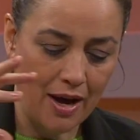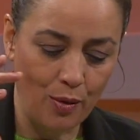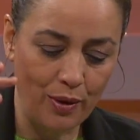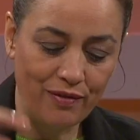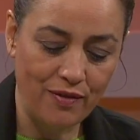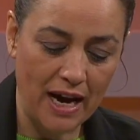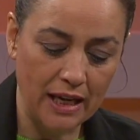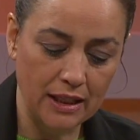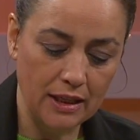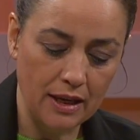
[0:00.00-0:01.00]
we
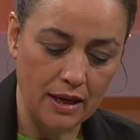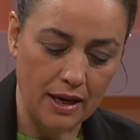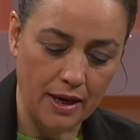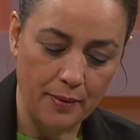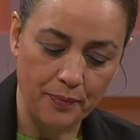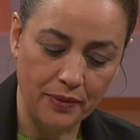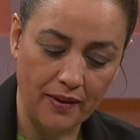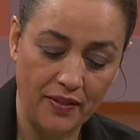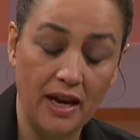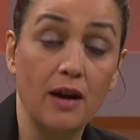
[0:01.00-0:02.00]
find
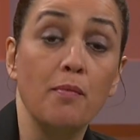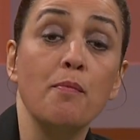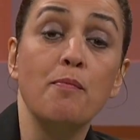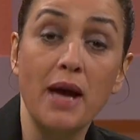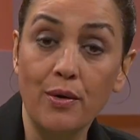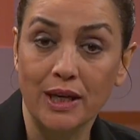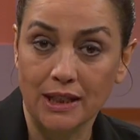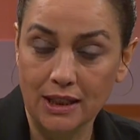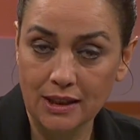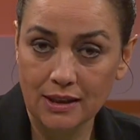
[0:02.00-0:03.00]
that they are barren,